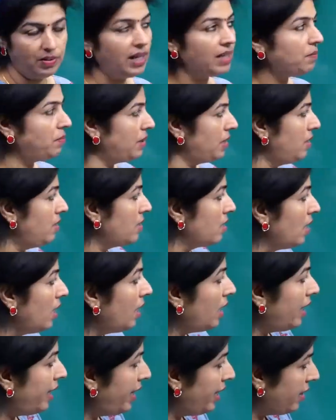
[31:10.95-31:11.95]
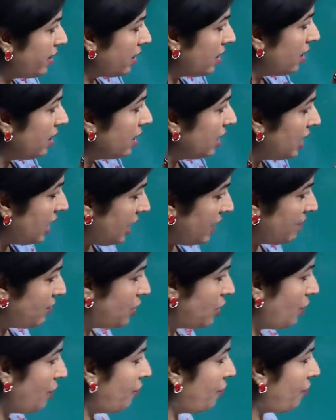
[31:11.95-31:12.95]
That means it
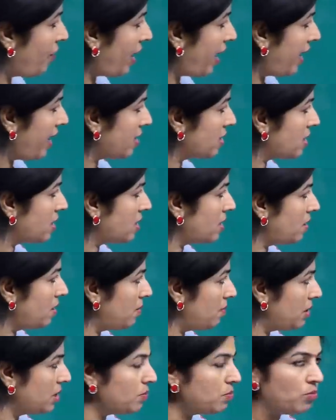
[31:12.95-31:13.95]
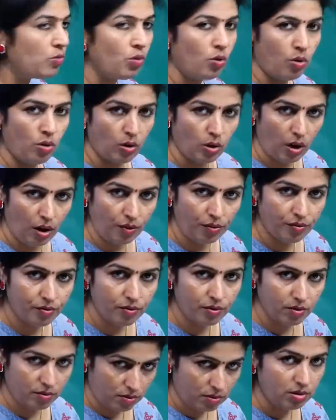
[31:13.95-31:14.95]
gives you facts but more of
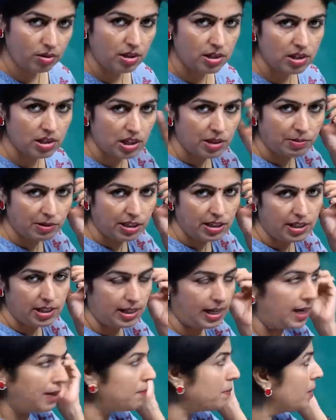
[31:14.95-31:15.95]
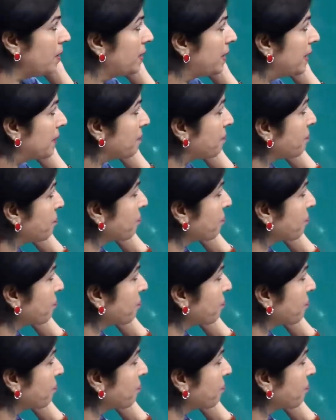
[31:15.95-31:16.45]
description type. Okay.